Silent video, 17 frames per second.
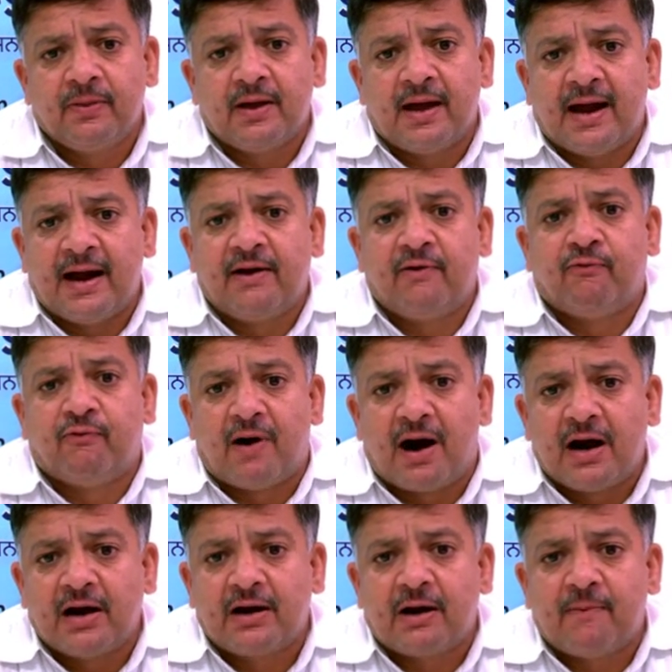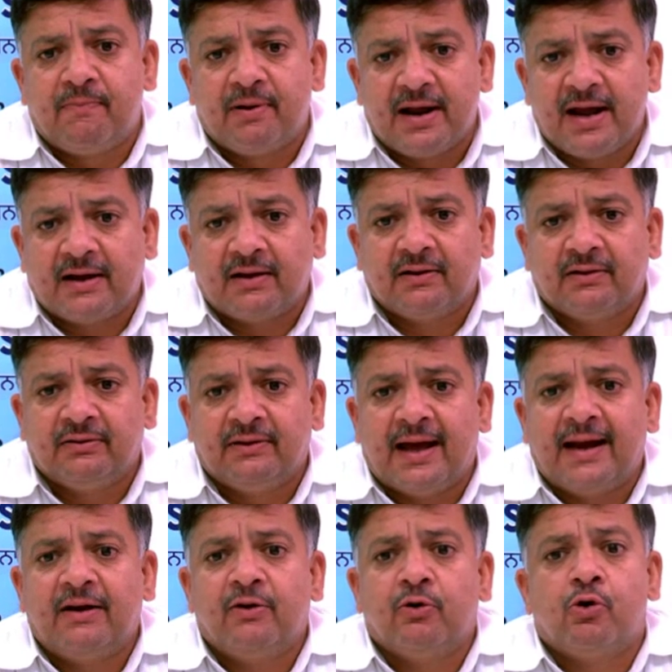and want a break,
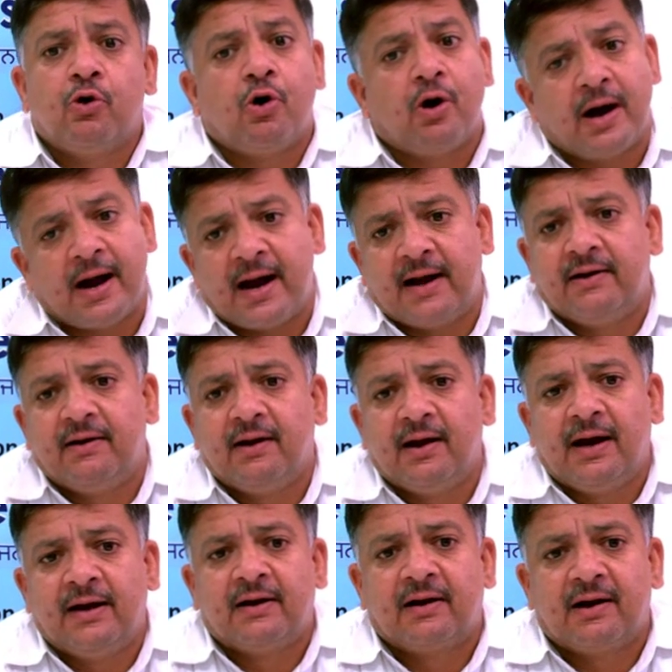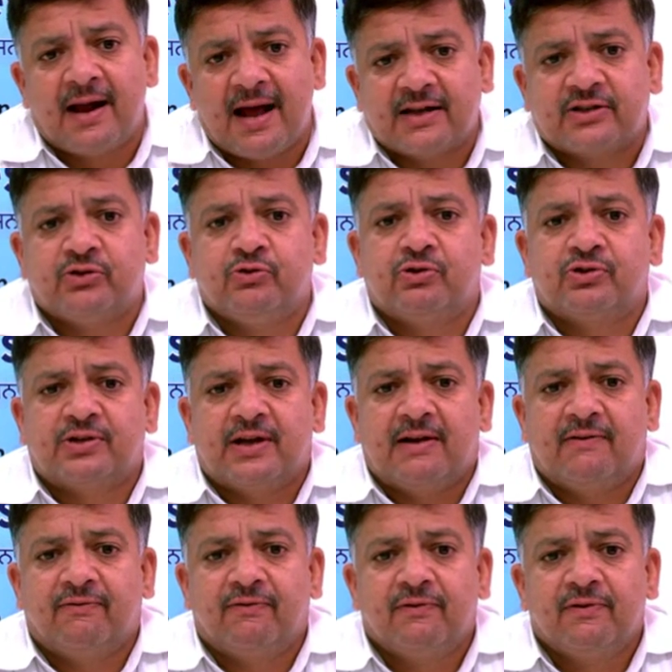then go ahead and relax
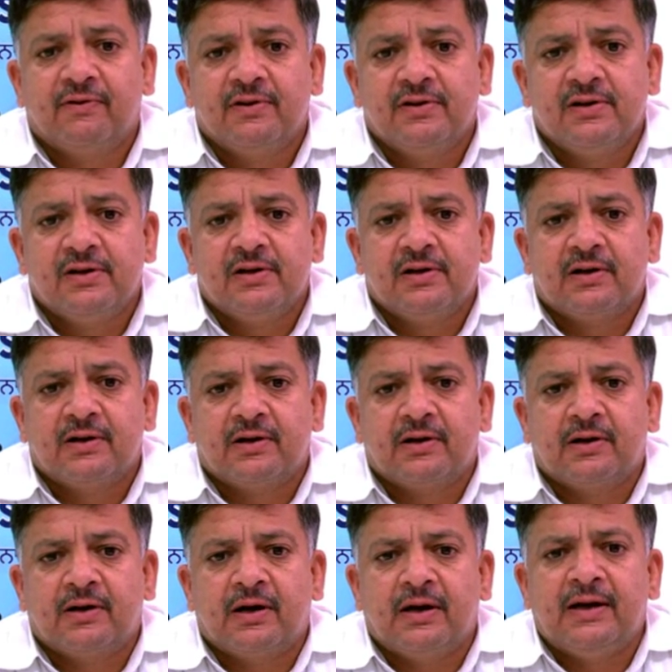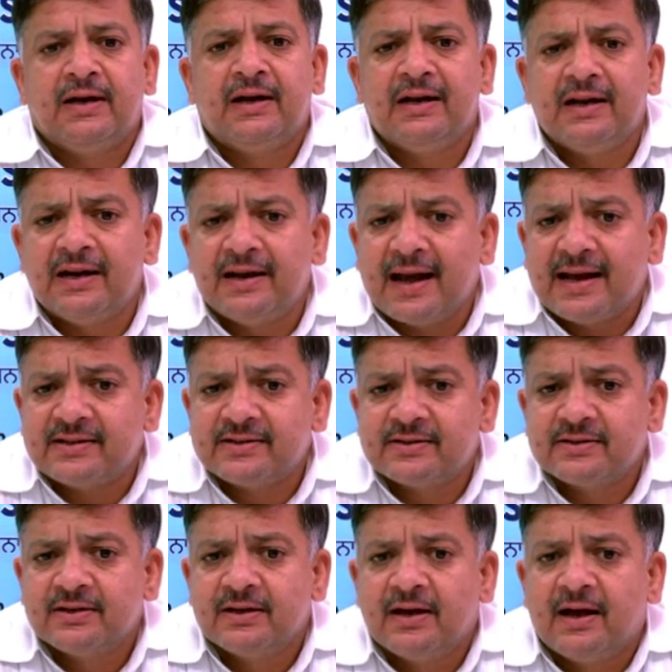yourself.
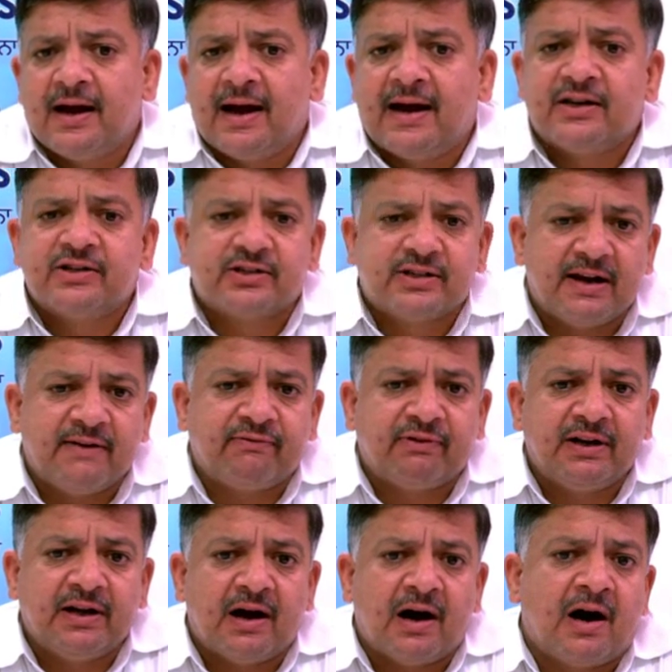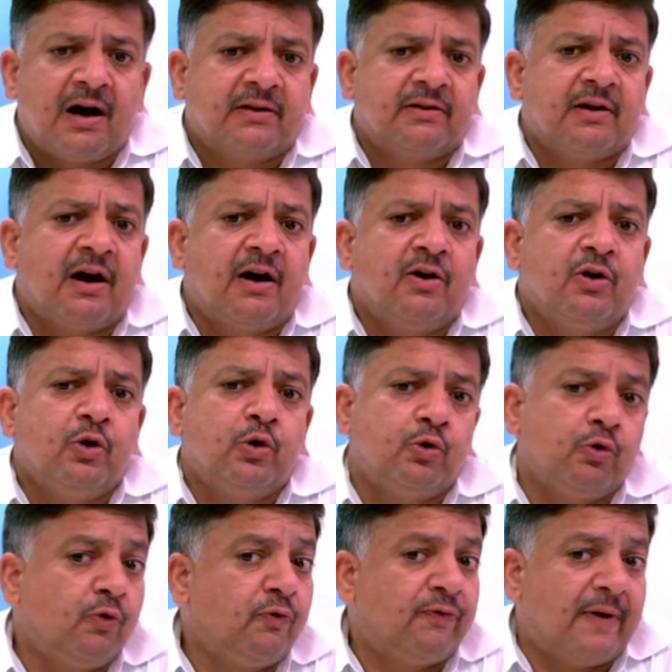Cleanliness and safety are the
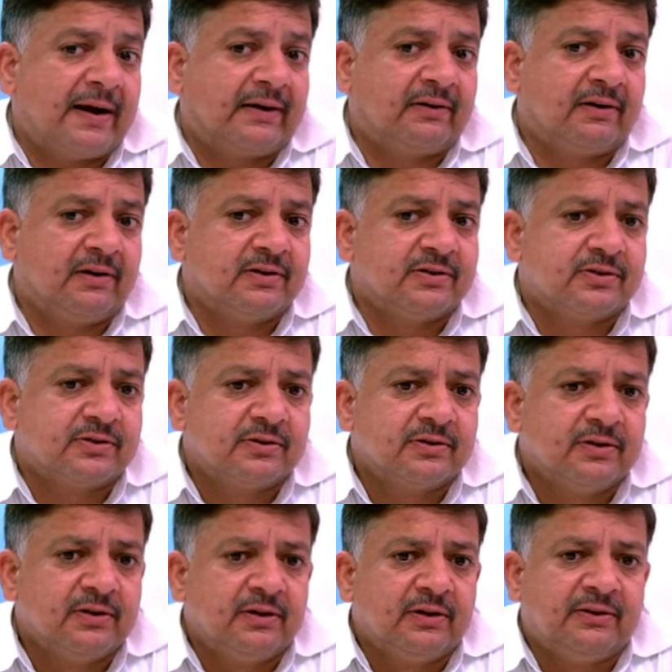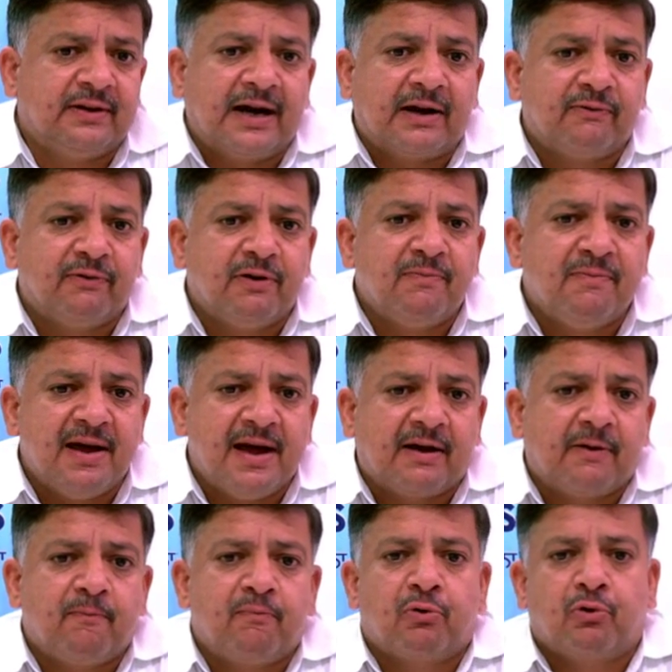two factors that will
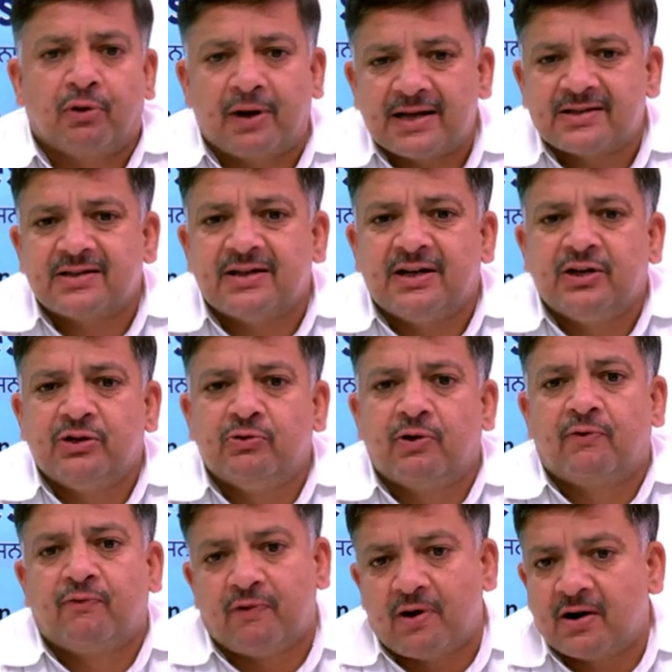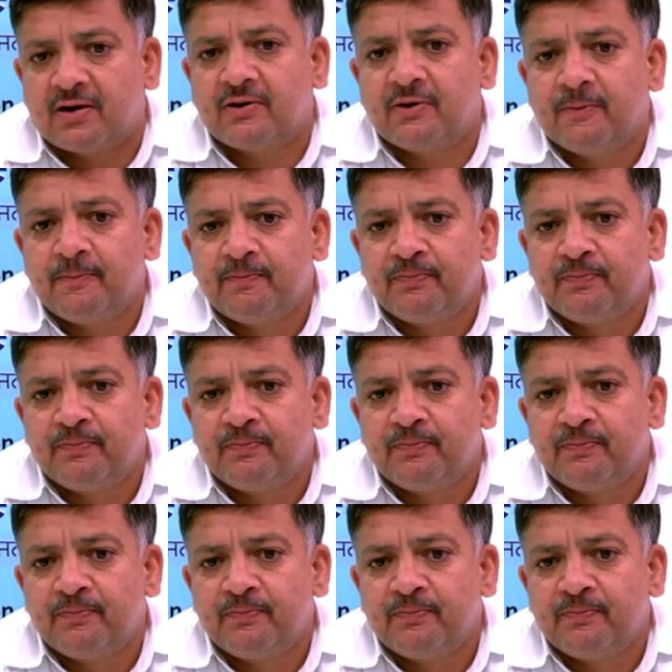make progress in your work.